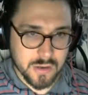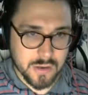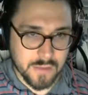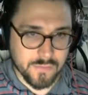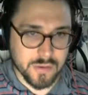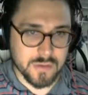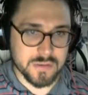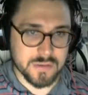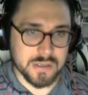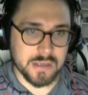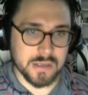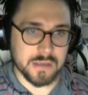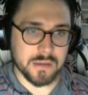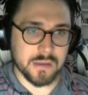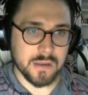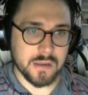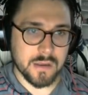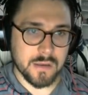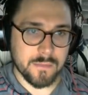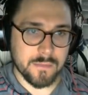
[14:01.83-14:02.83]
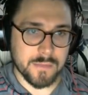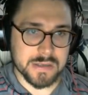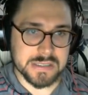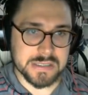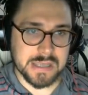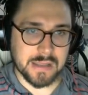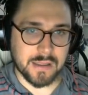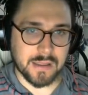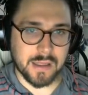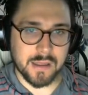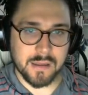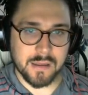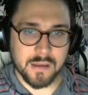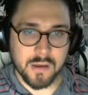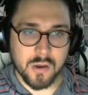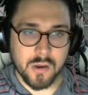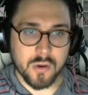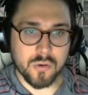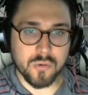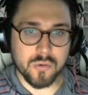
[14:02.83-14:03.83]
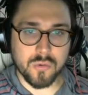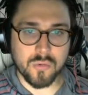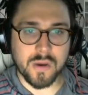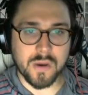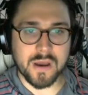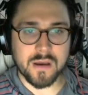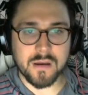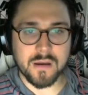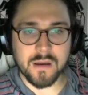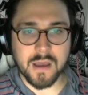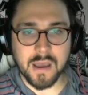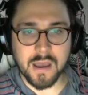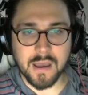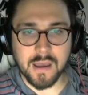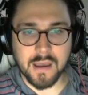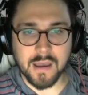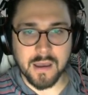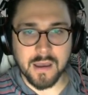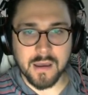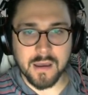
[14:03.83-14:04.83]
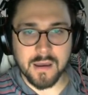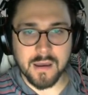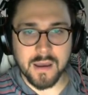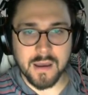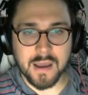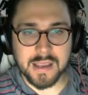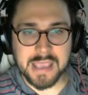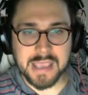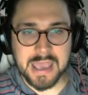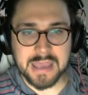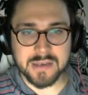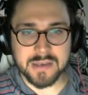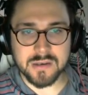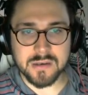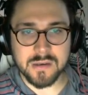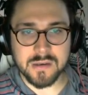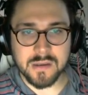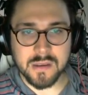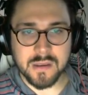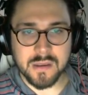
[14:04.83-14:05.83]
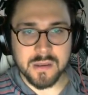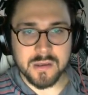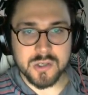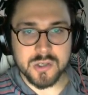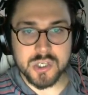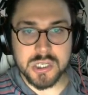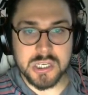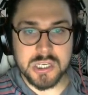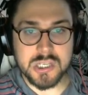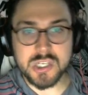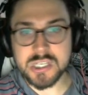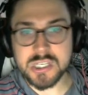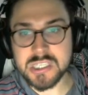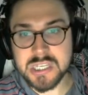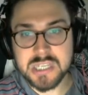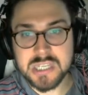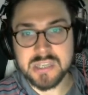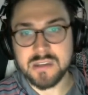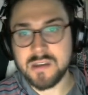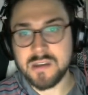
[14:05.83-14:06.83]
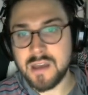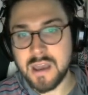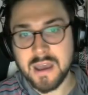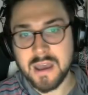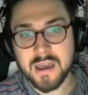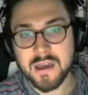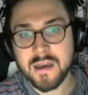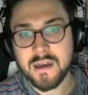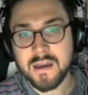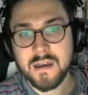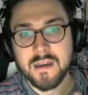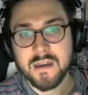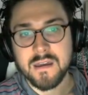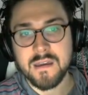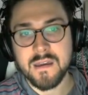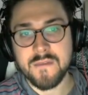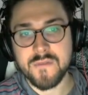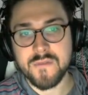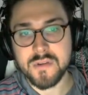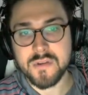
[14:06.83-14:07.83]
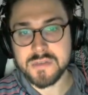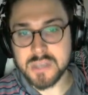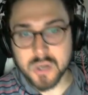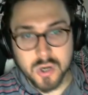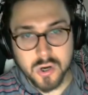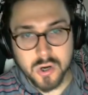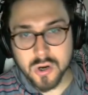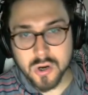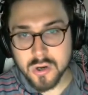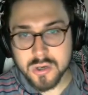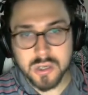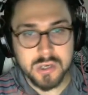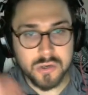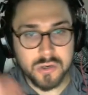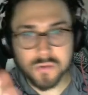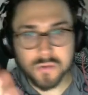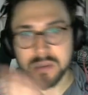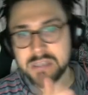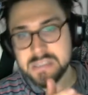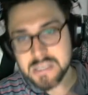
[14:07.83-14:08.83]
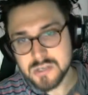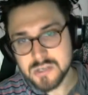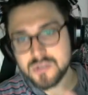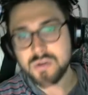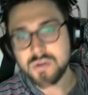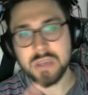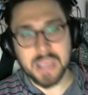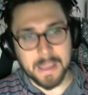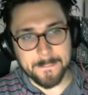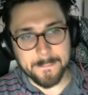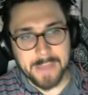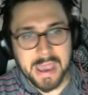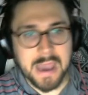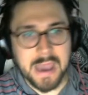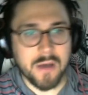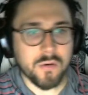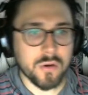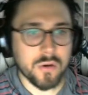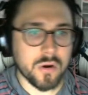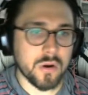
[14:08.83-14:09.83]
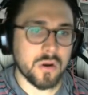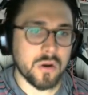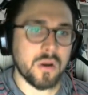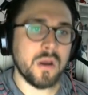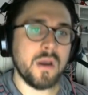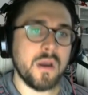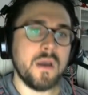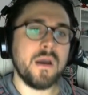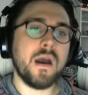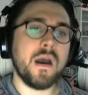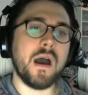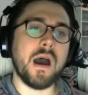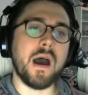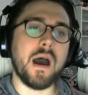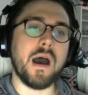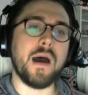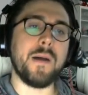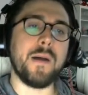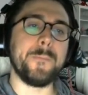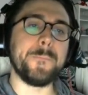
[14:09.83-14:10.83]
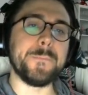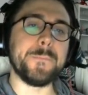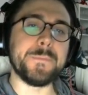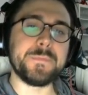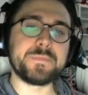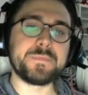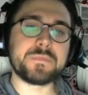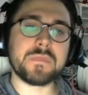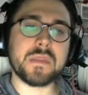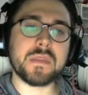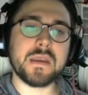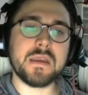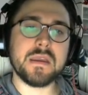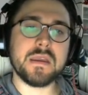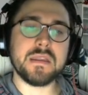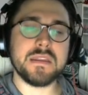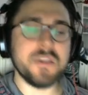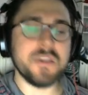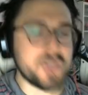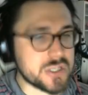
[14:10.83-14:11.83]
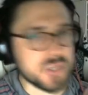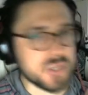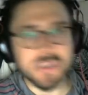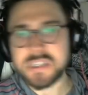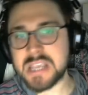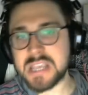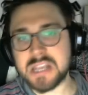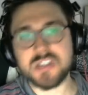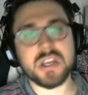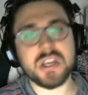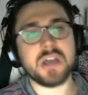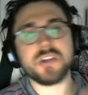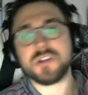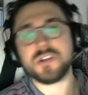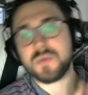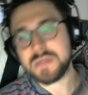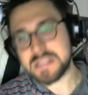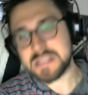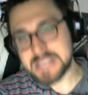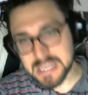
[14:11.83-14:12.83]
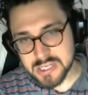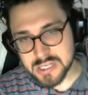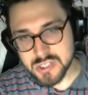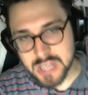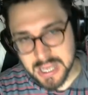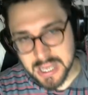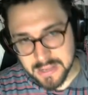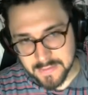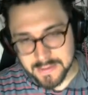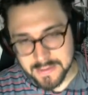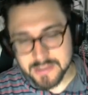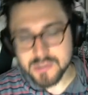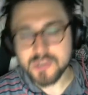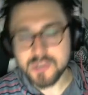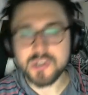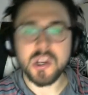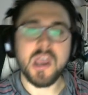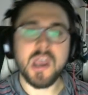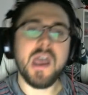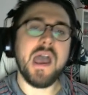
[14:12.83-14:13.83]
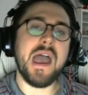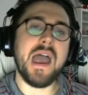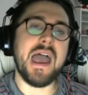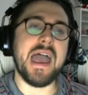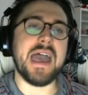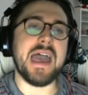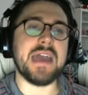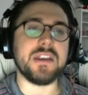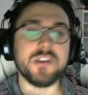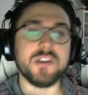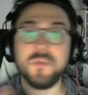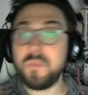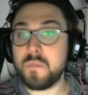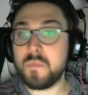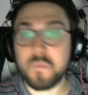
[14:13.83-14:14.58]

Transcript: if you're using Marcella, who, again, she just needs, if you're using her, you can do that as intrigue and power. You just do the second challenge, you win the second challenge, and you